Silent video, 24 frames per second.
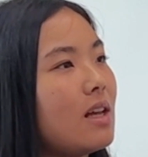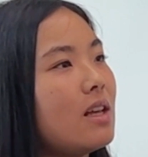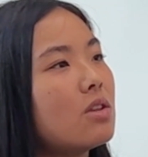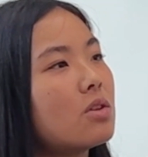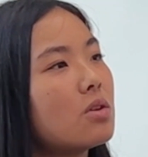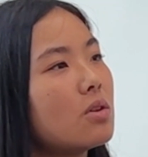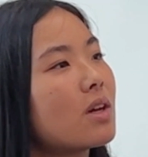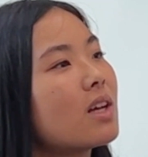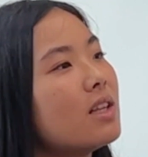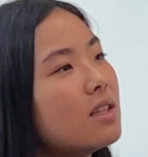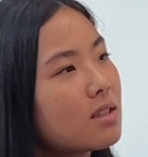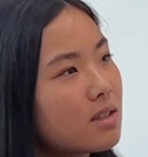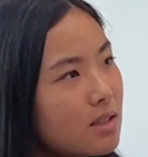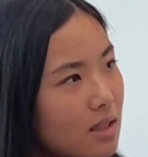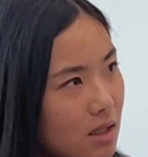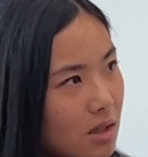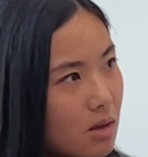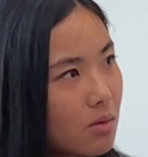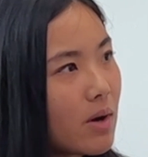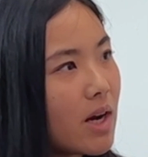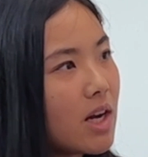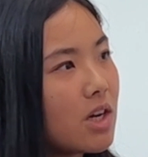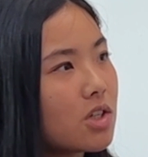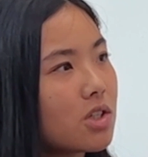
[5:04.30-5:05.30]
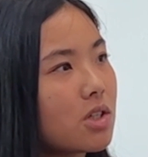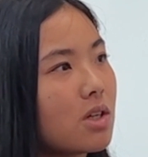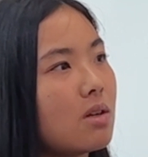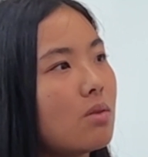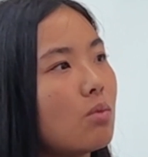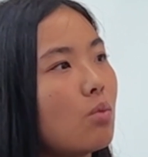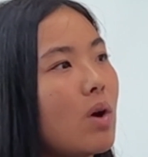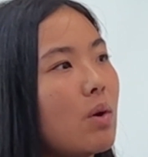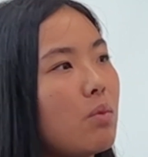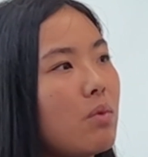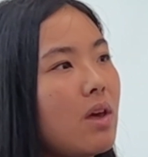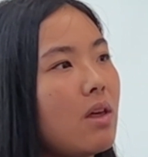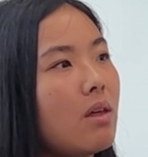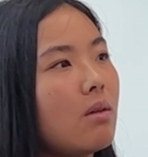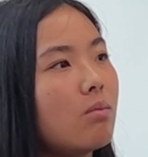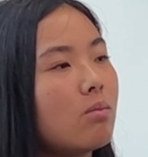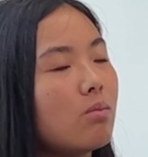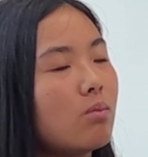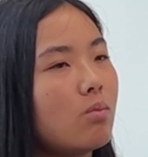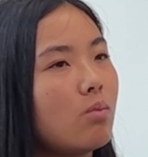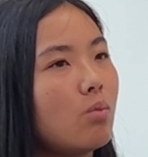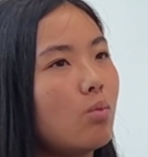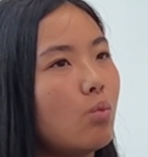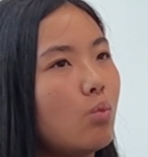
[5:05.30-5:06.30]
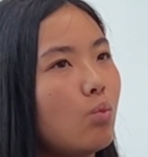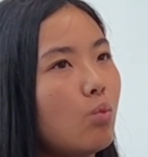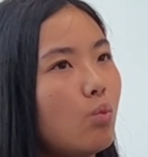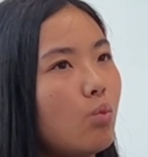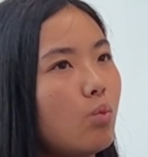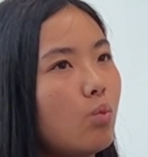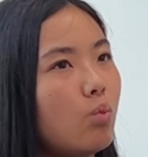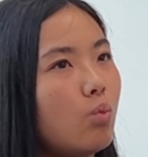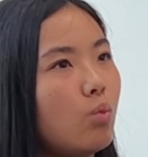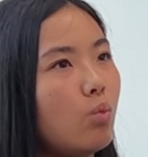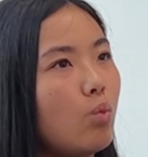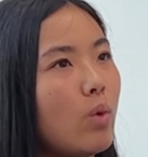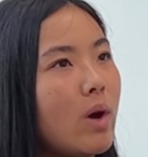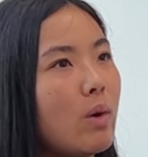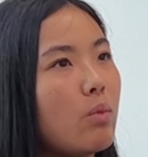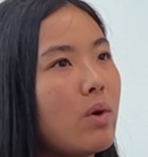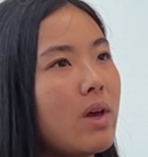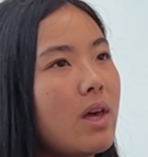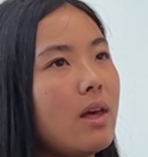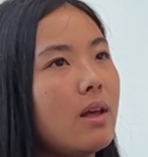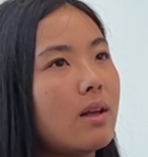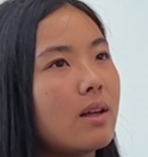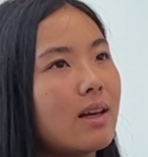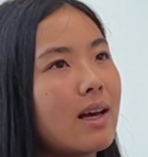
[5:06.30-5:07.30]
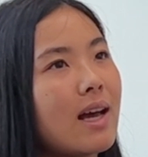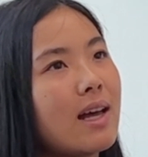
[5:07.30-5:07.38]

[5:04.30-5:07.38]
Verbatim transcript: into consideration when we when we